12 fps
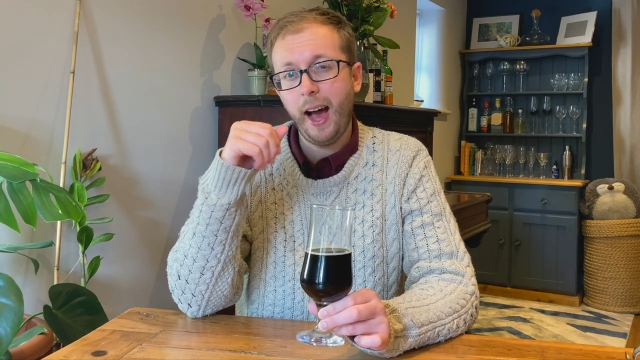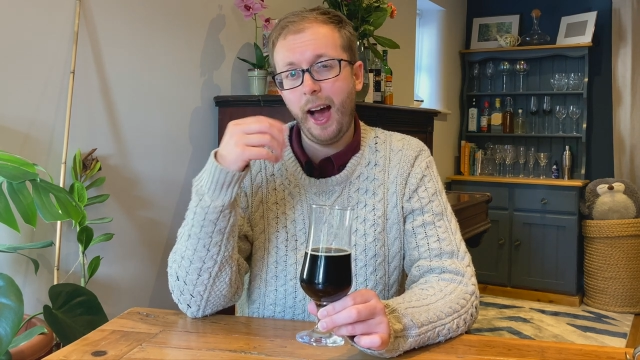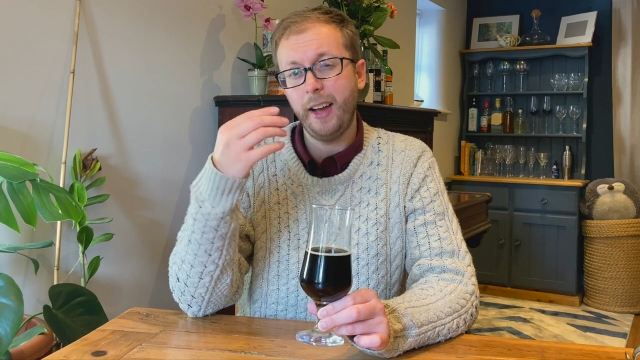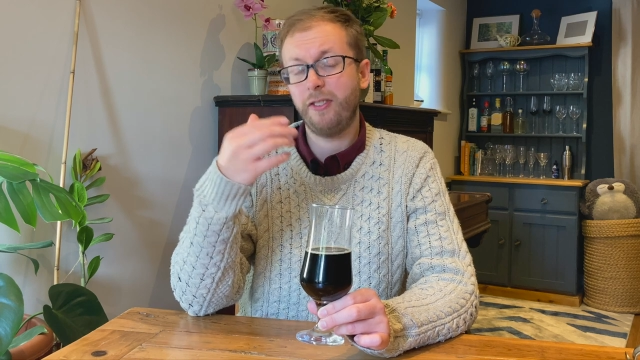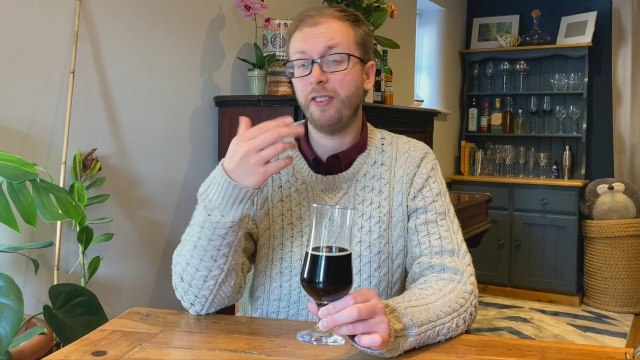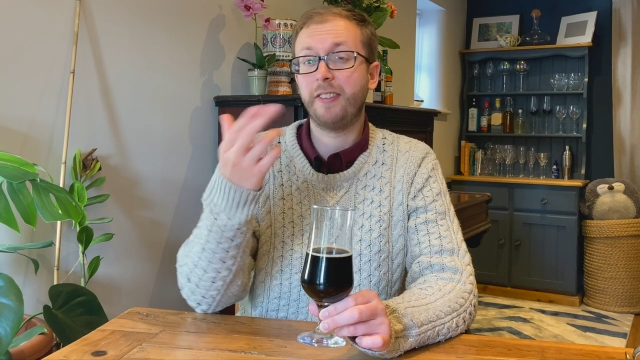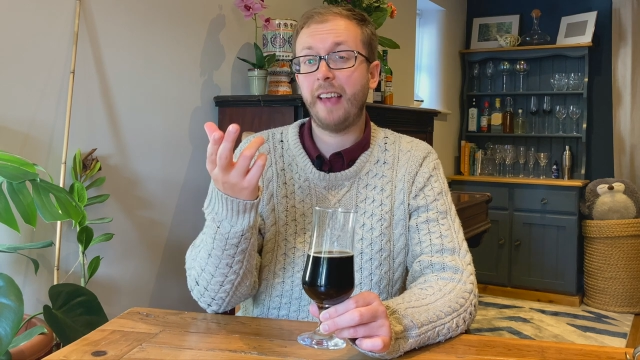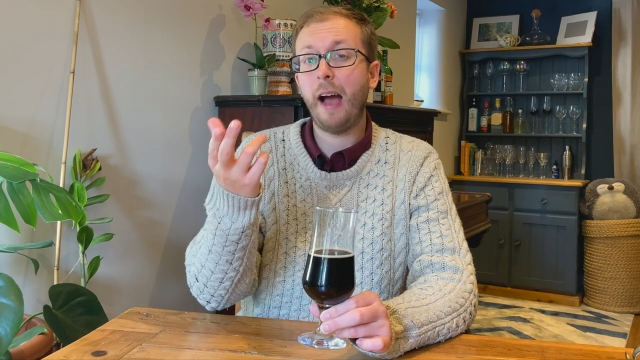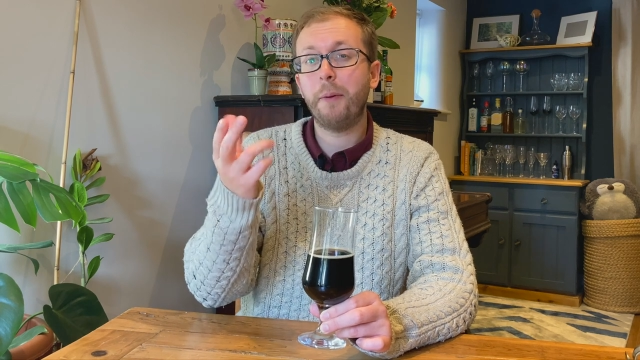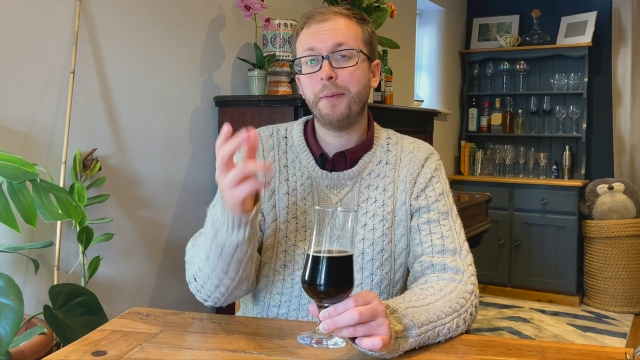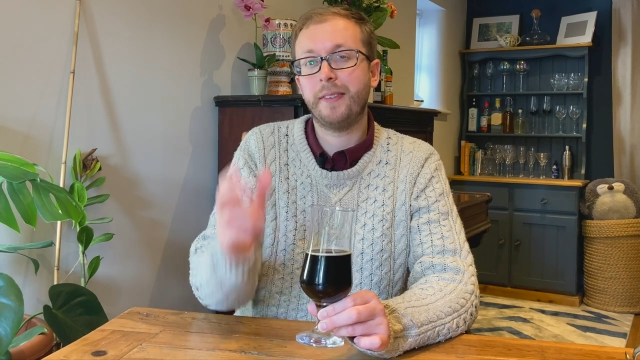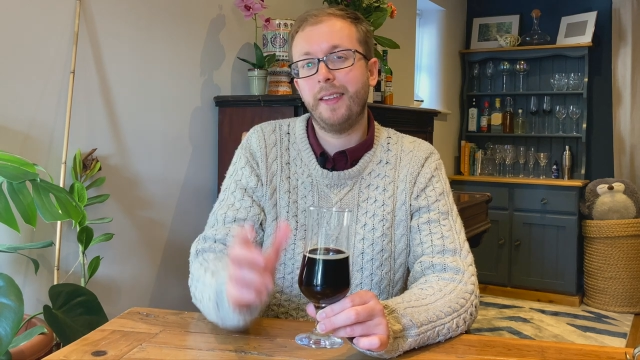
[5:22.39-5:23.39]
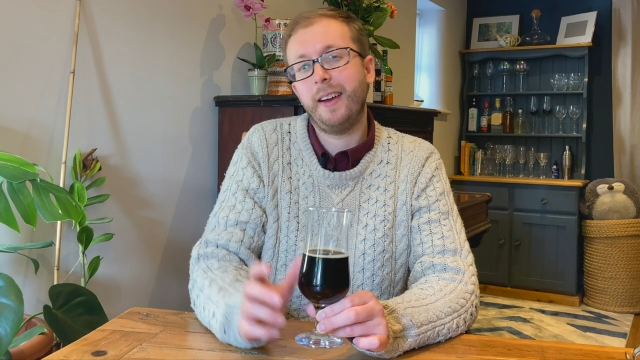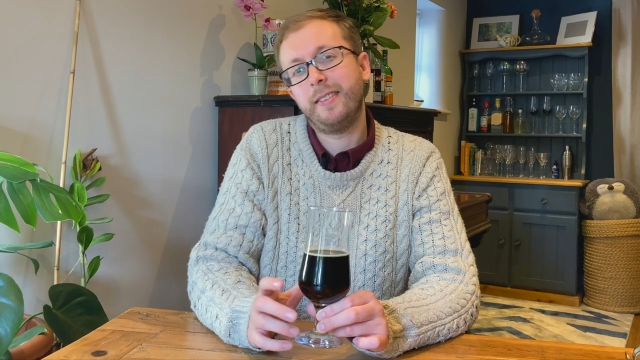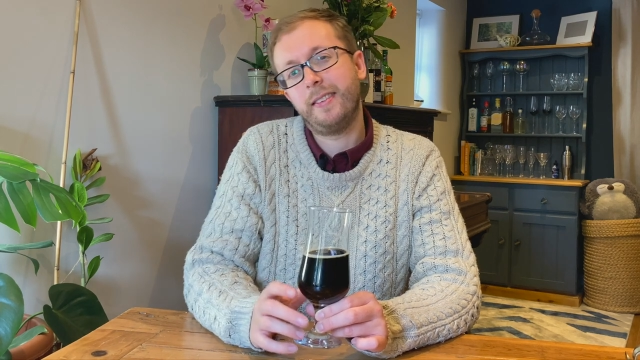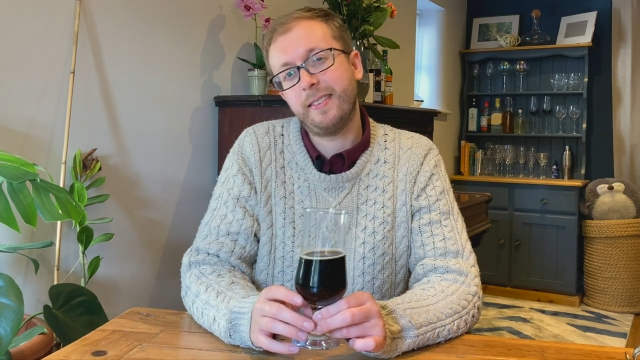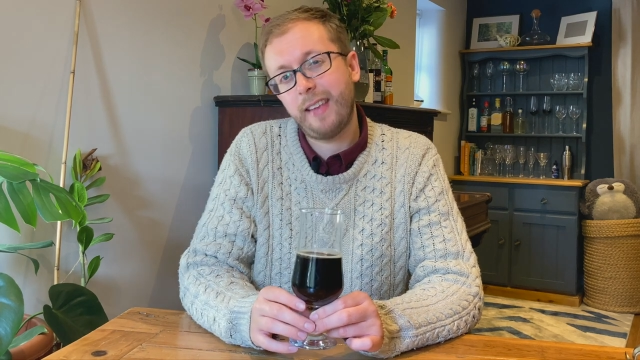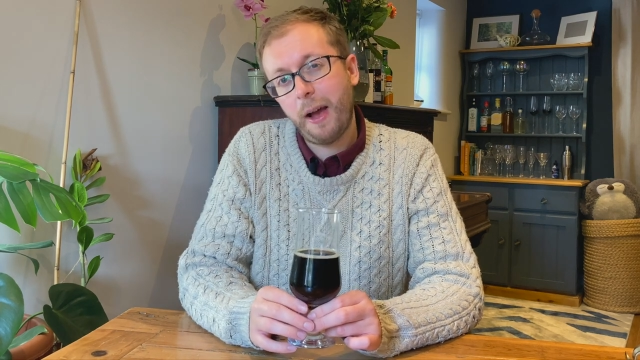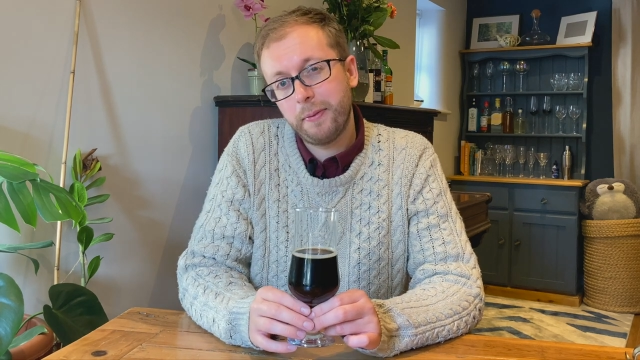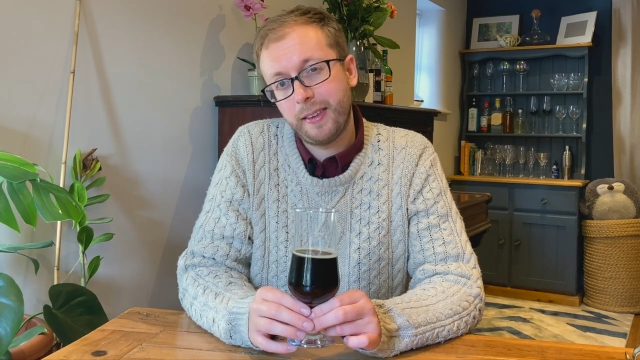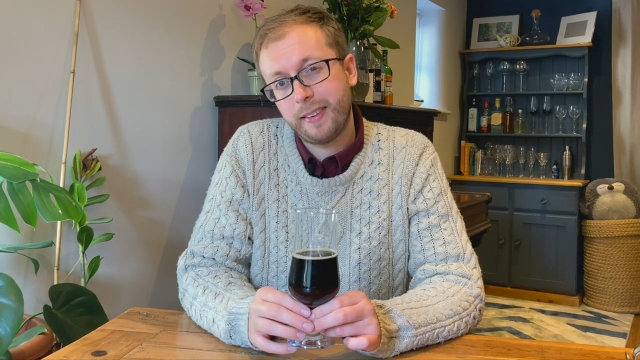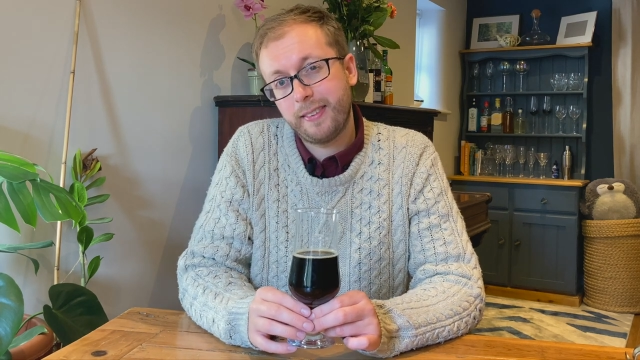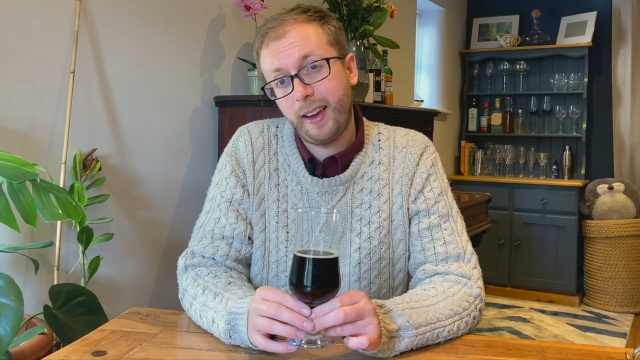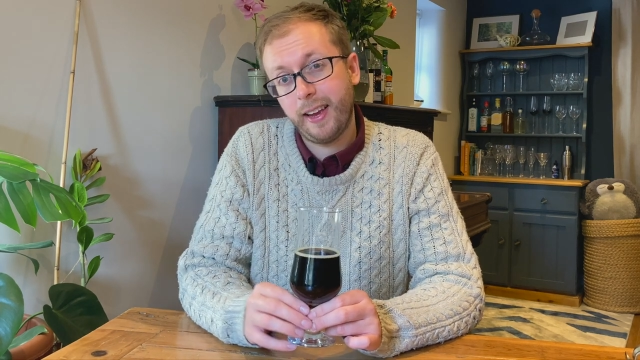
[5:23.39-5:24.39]
It just sounds nice, it sounds
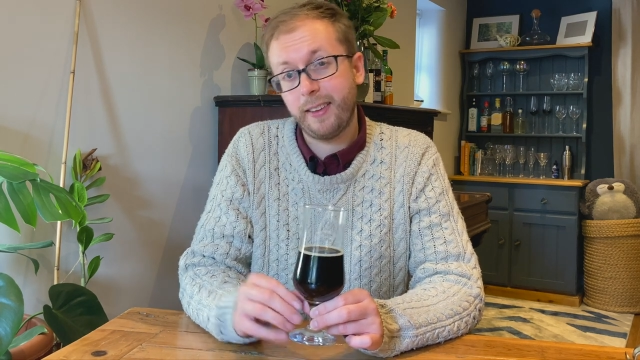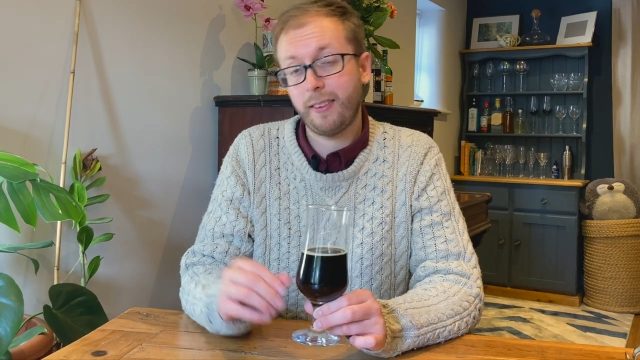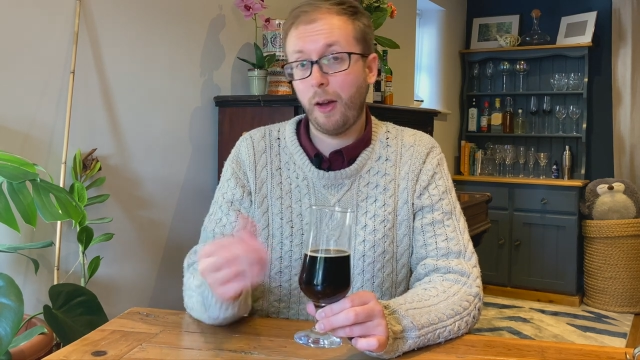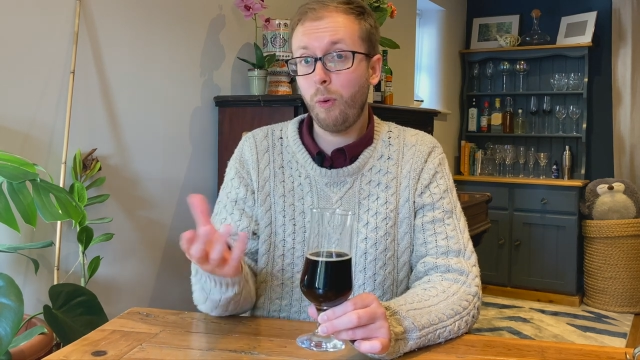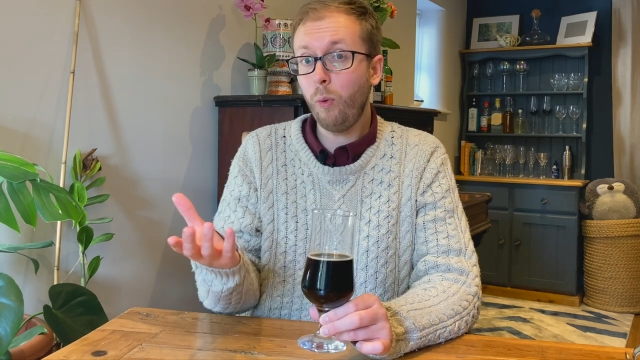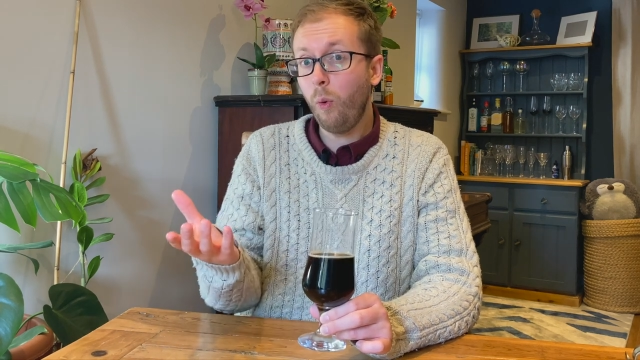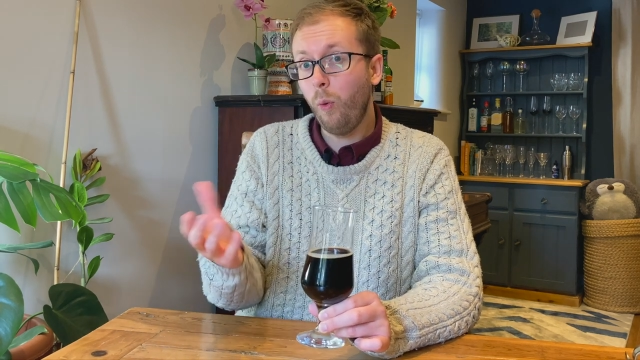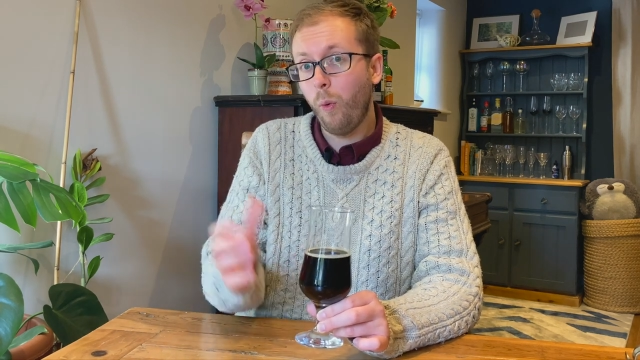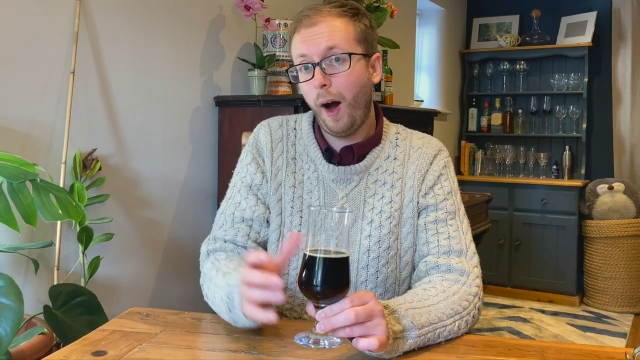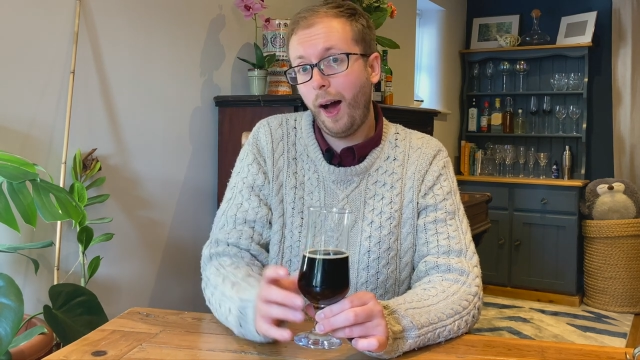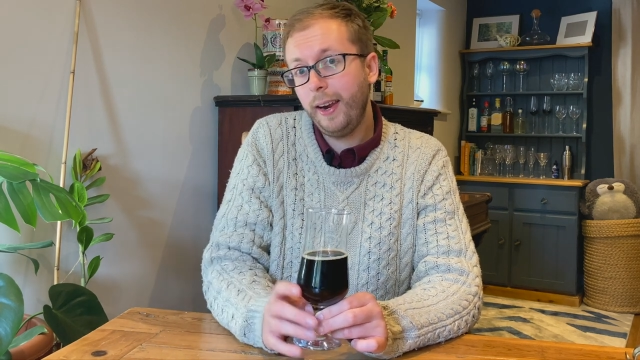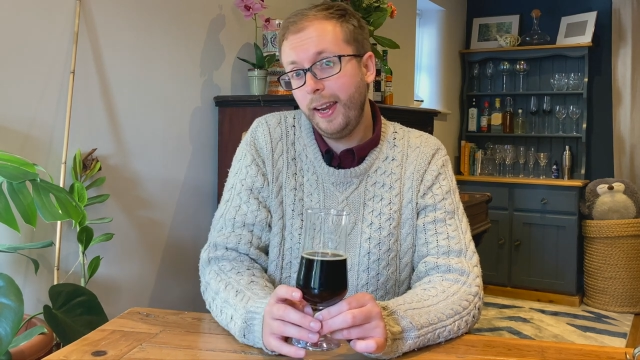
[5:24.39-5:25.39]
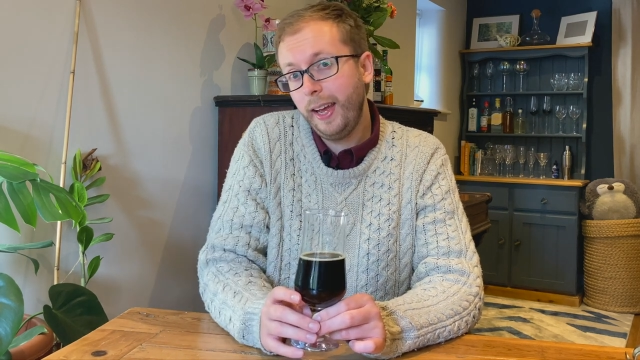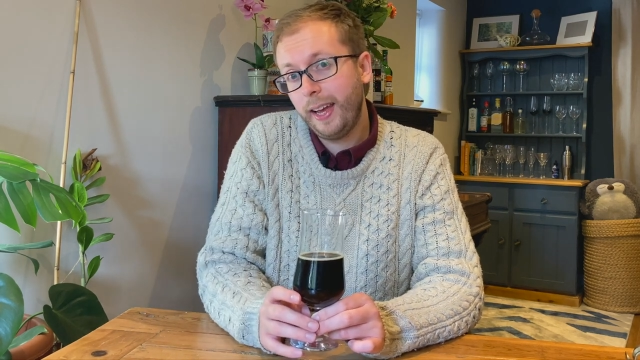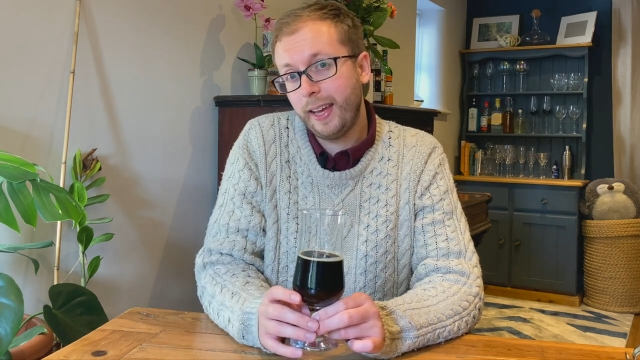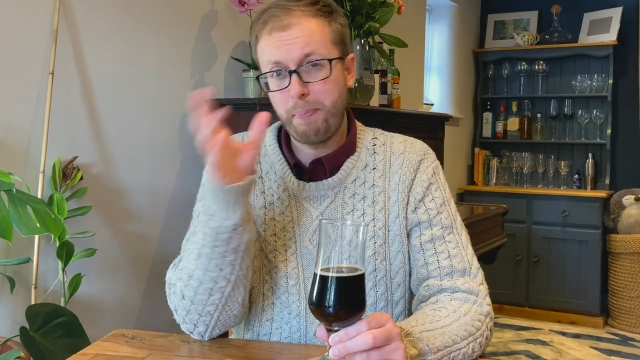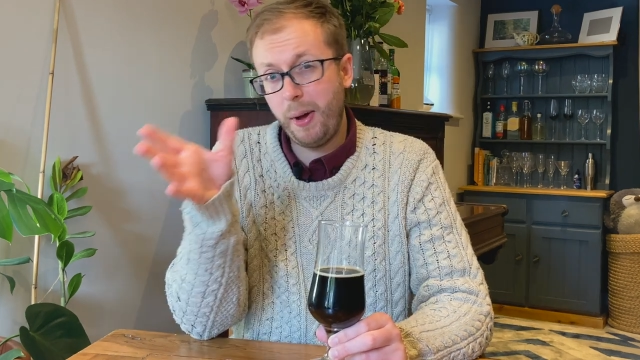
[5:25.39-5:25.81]
exciting. It's like, ooh, honey.